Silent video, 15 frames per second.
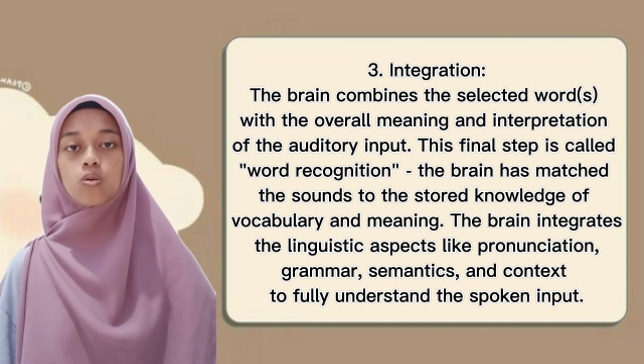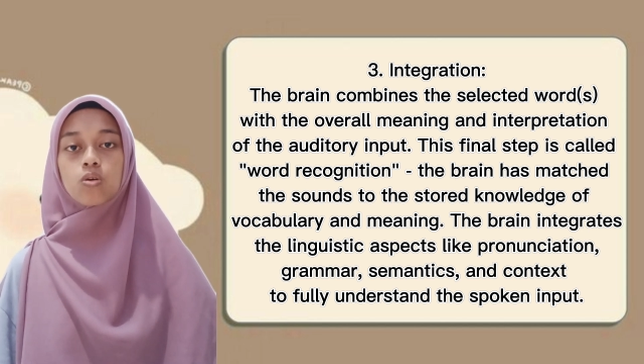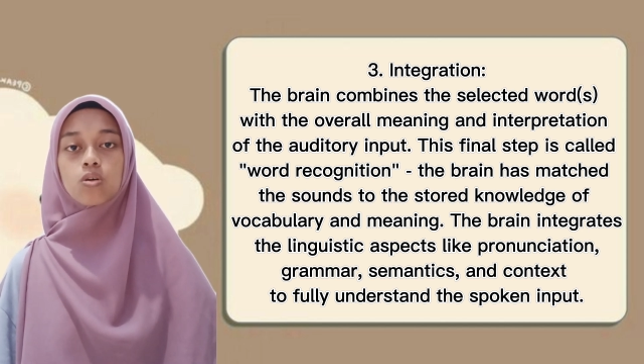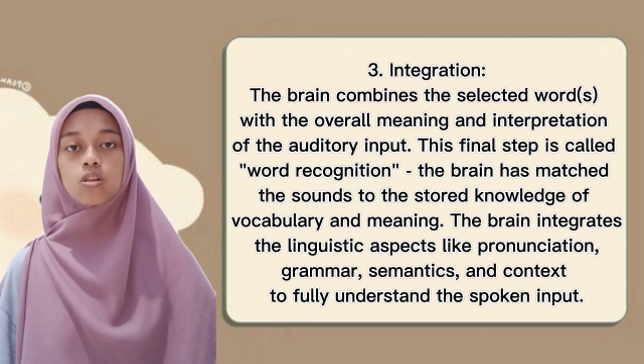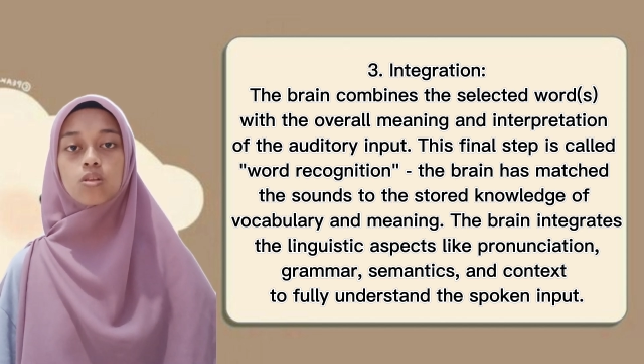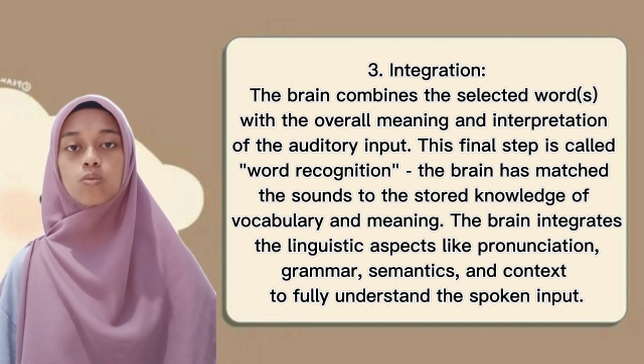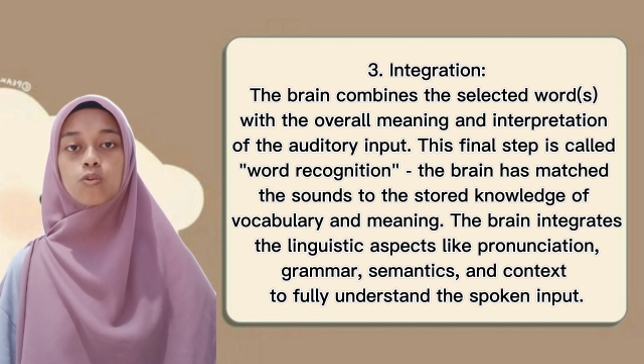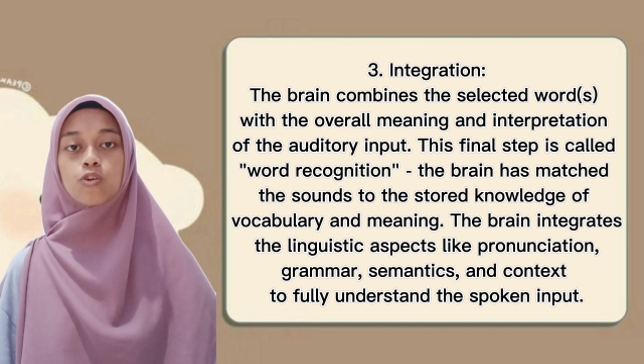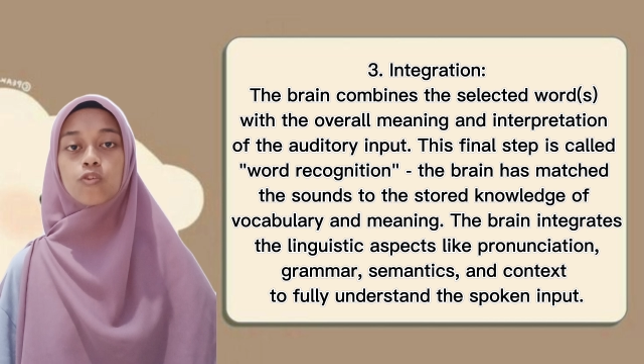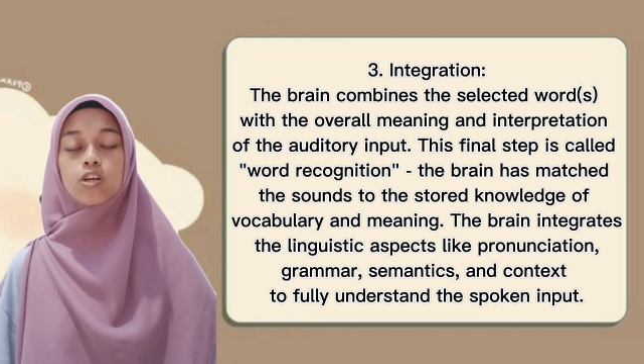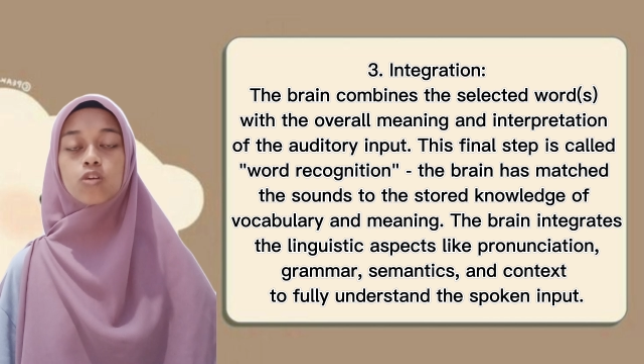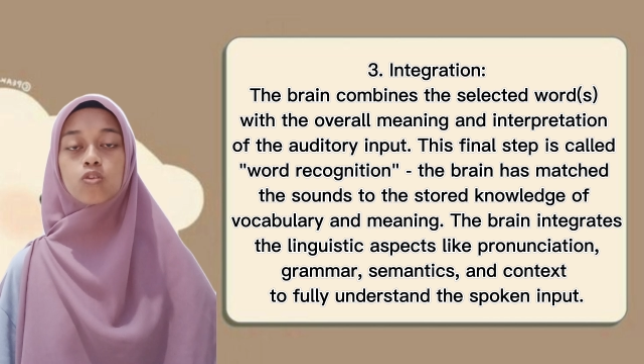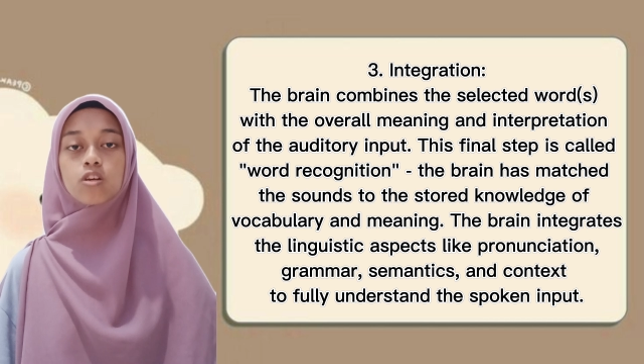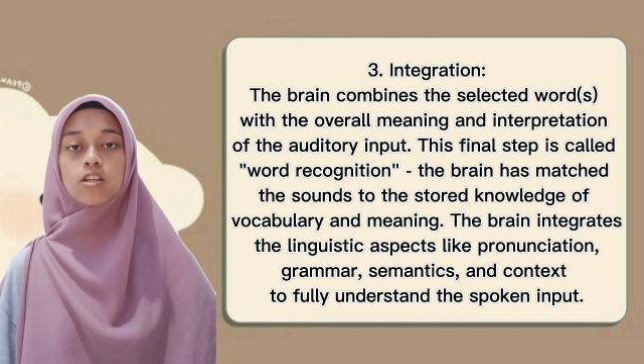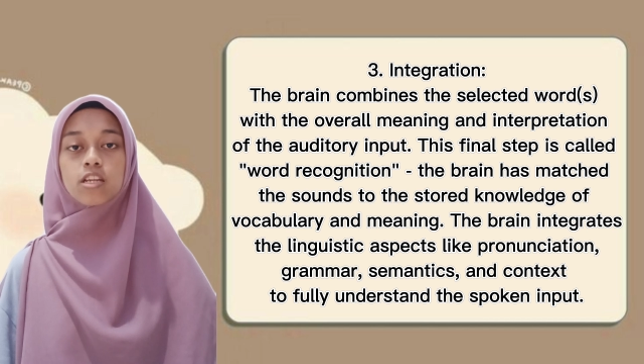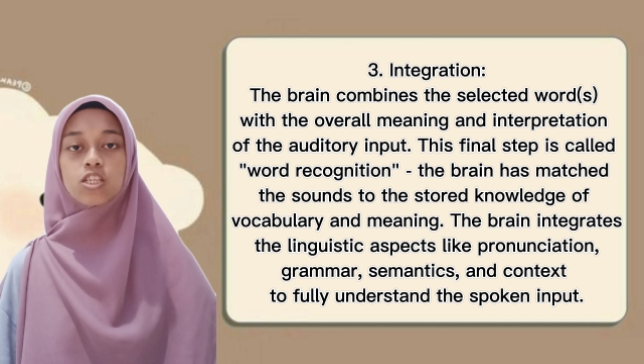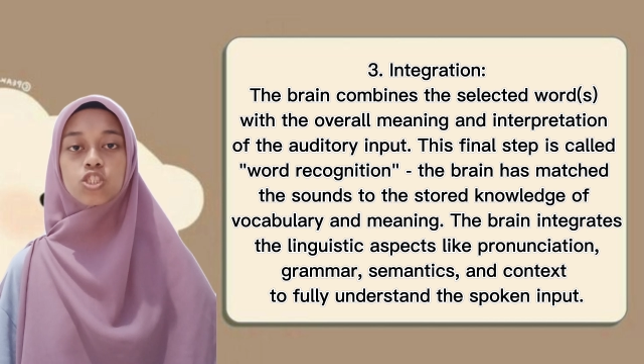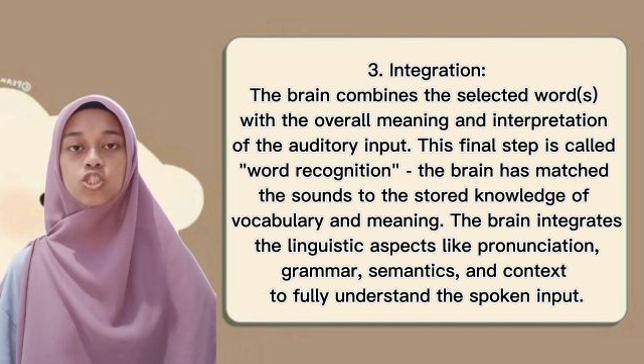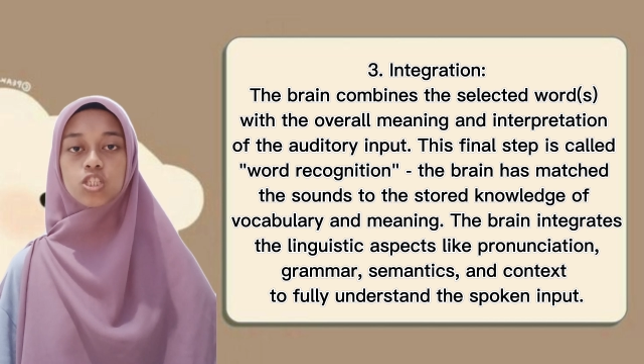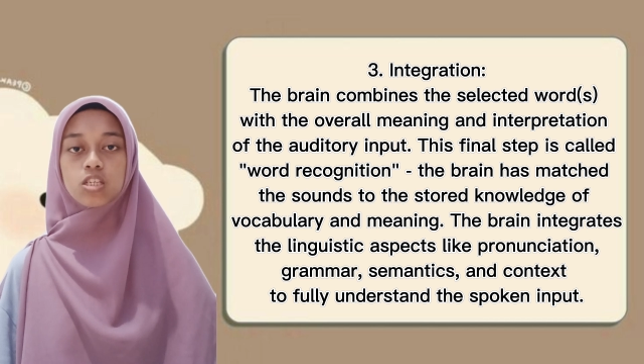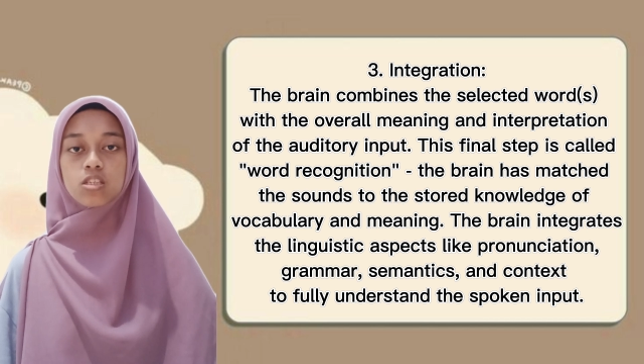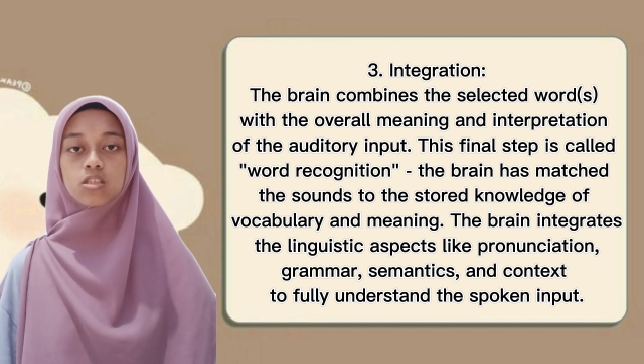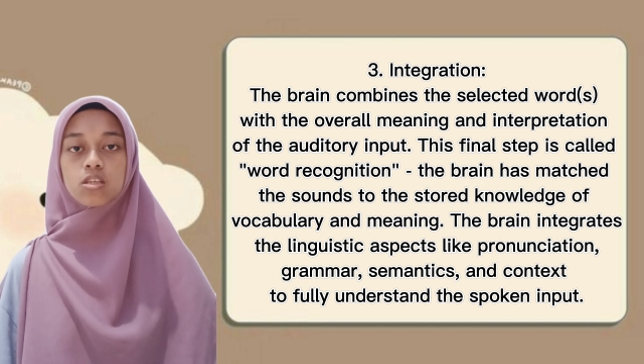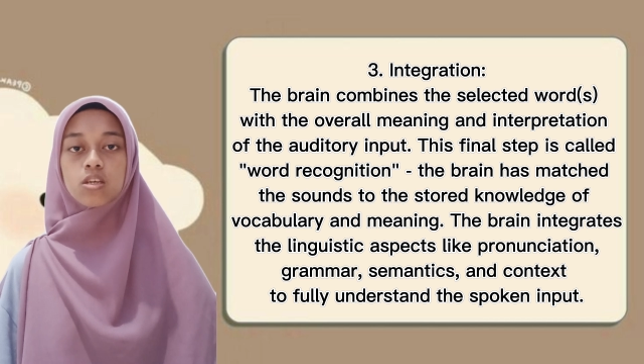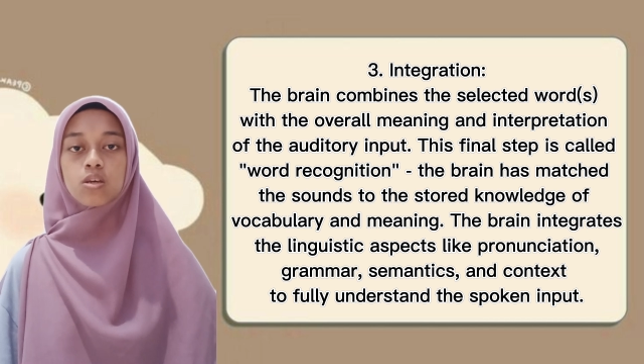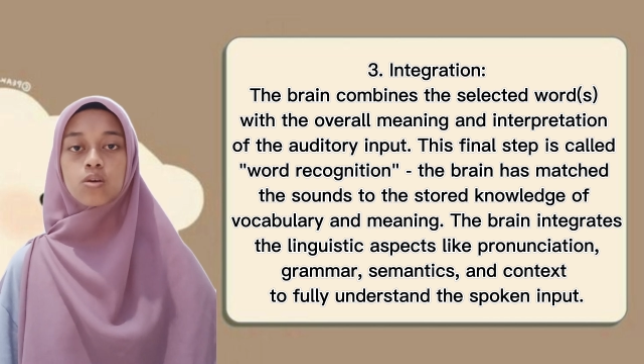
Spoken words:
called word recognition,